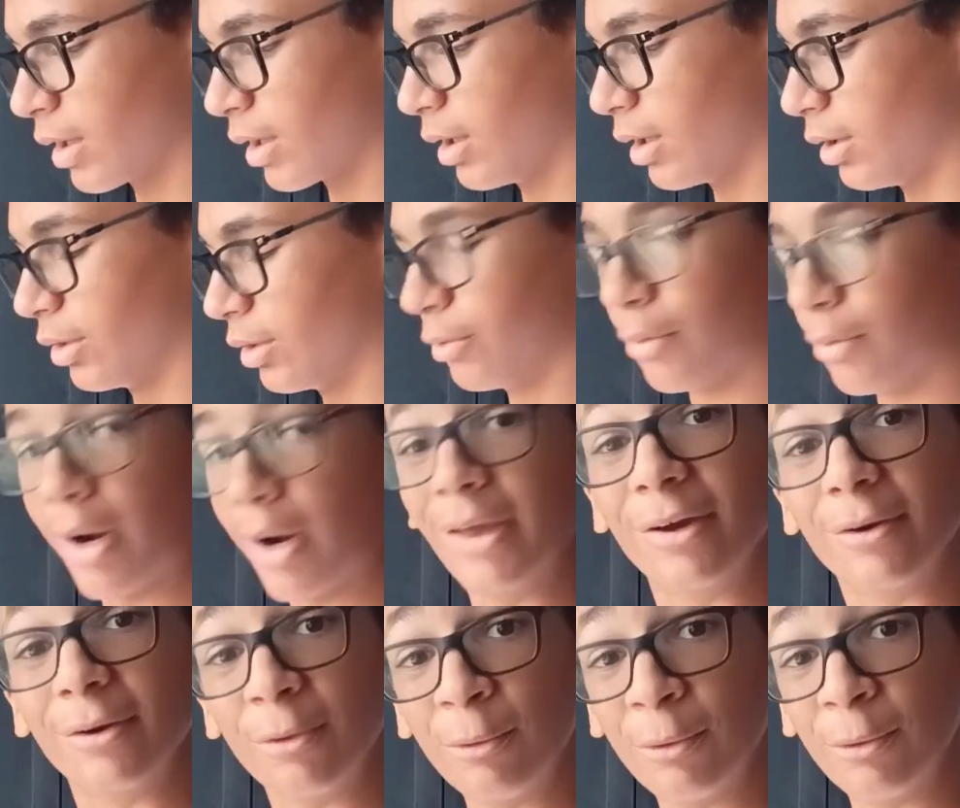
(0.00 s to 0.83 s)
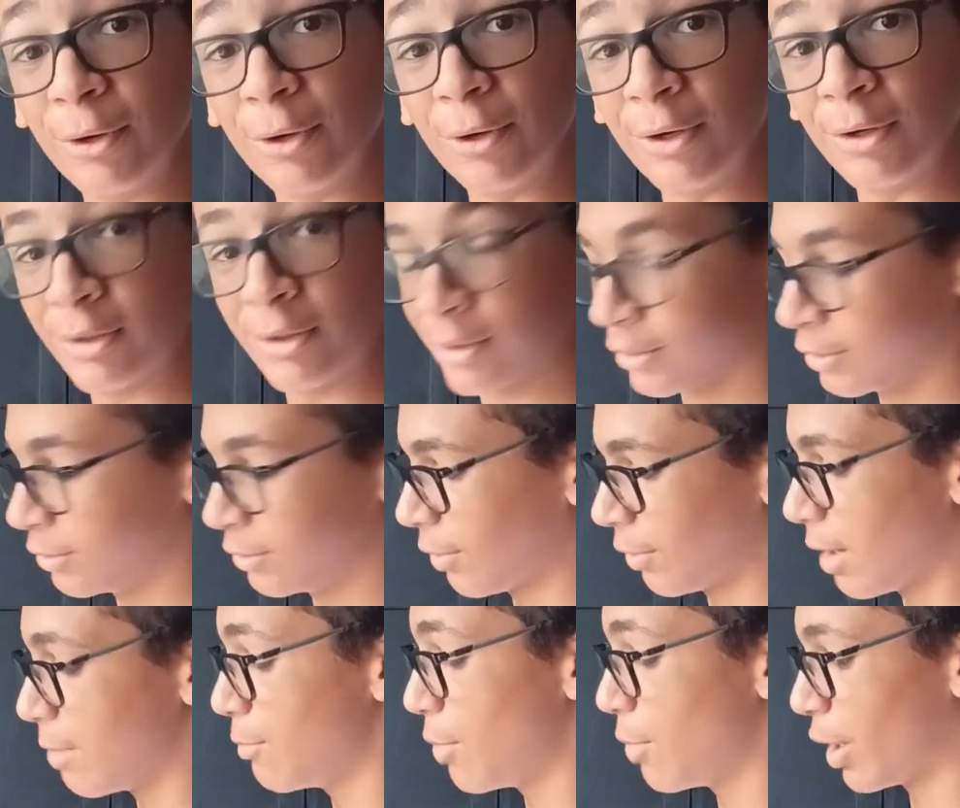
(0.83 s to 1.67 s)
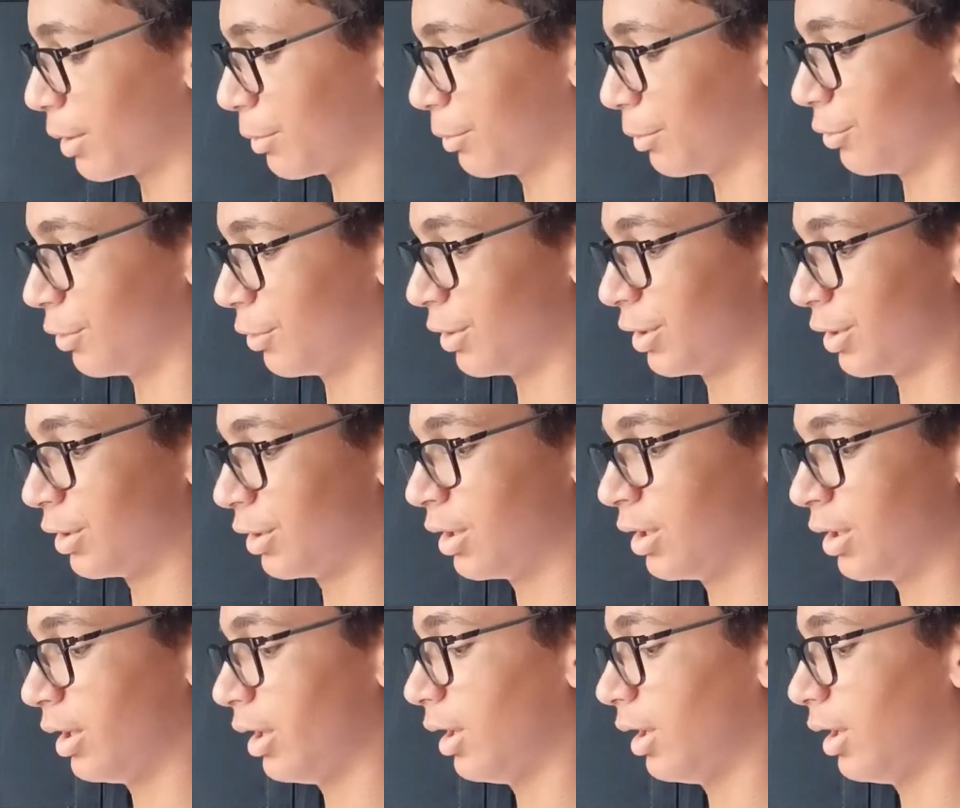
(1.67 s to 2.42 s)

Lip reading: on the right corner, right bottom corner,